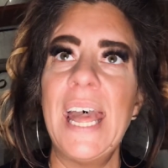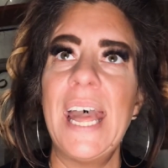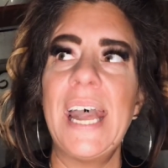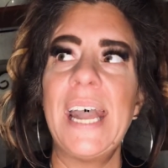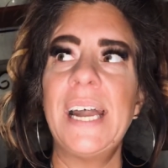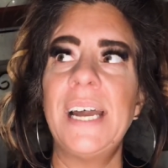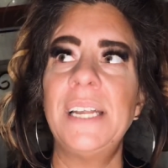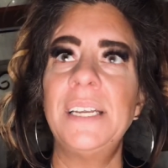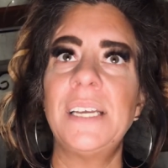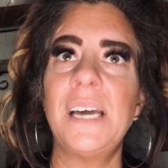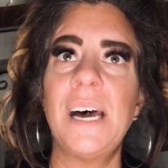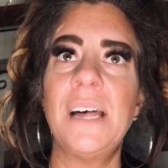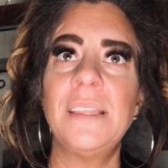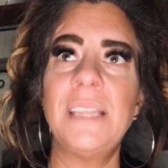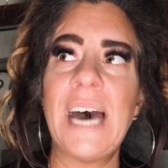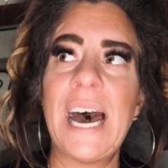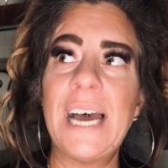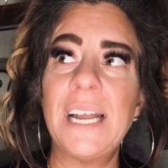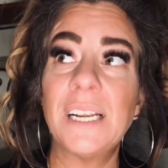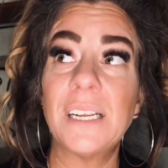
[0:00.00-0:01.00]
and
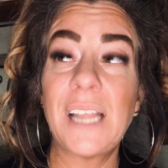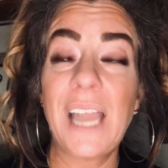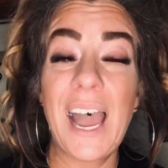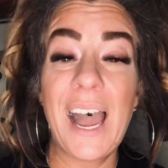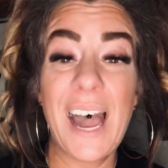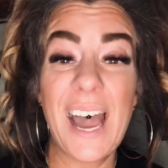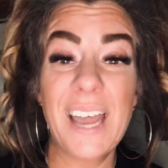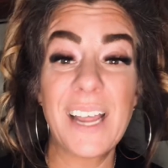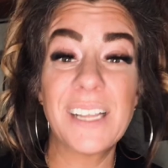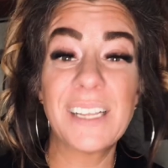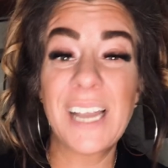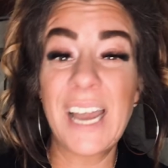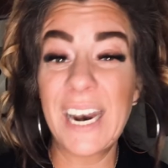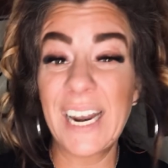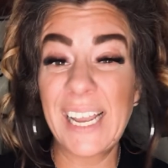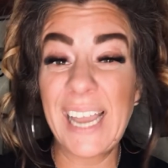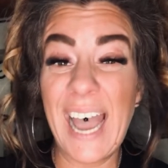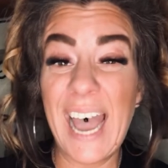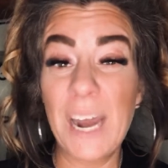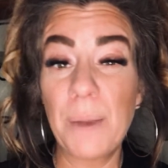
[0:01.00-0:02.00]
that kind
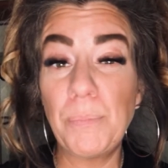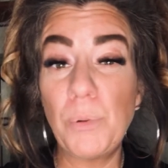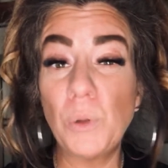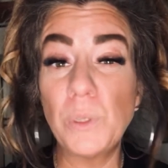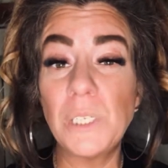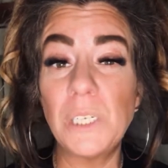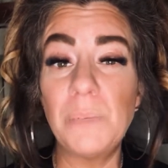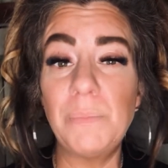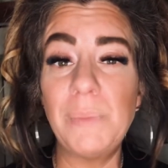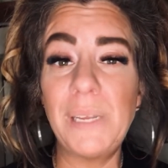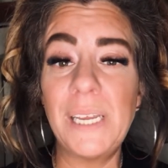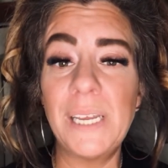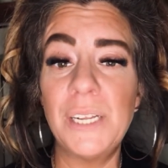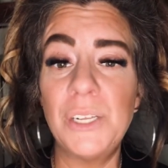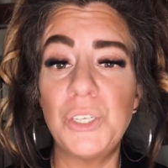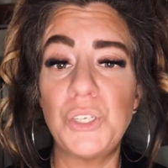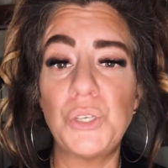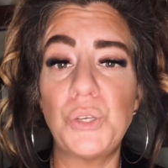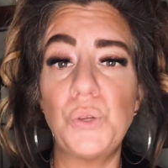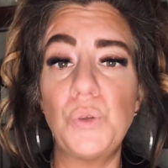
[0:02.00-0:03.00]
of catapulted me
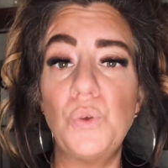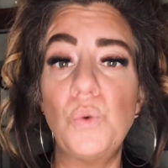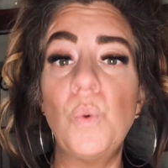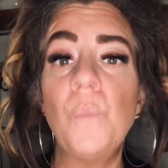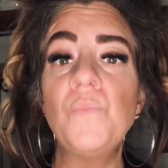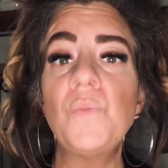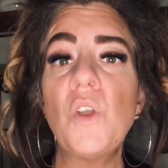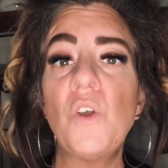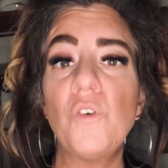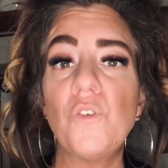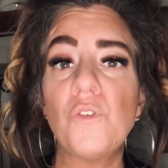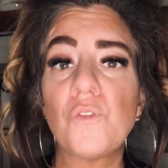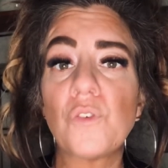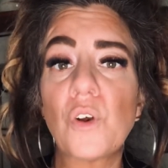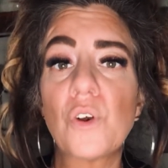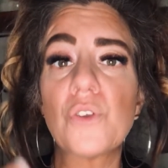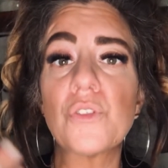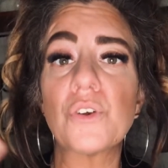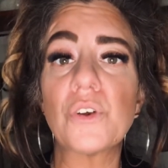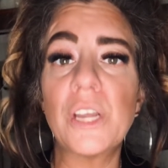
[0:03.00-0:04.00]
into
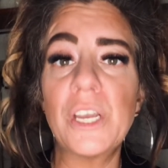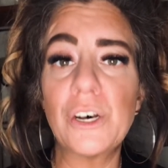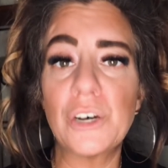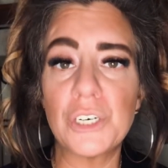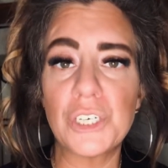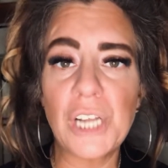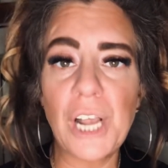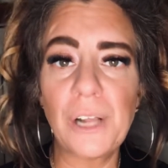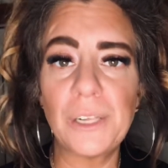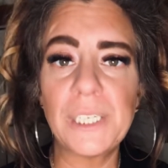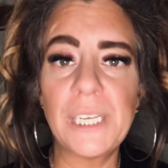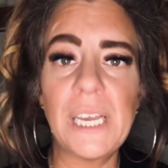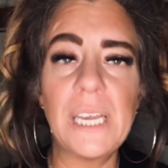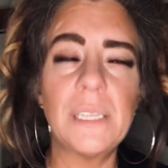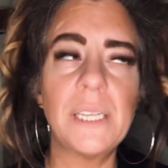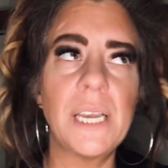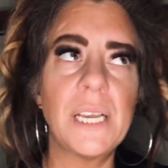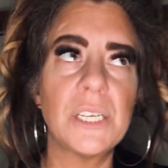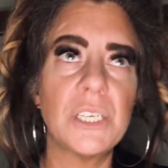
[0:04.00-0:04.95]
further inner child healing.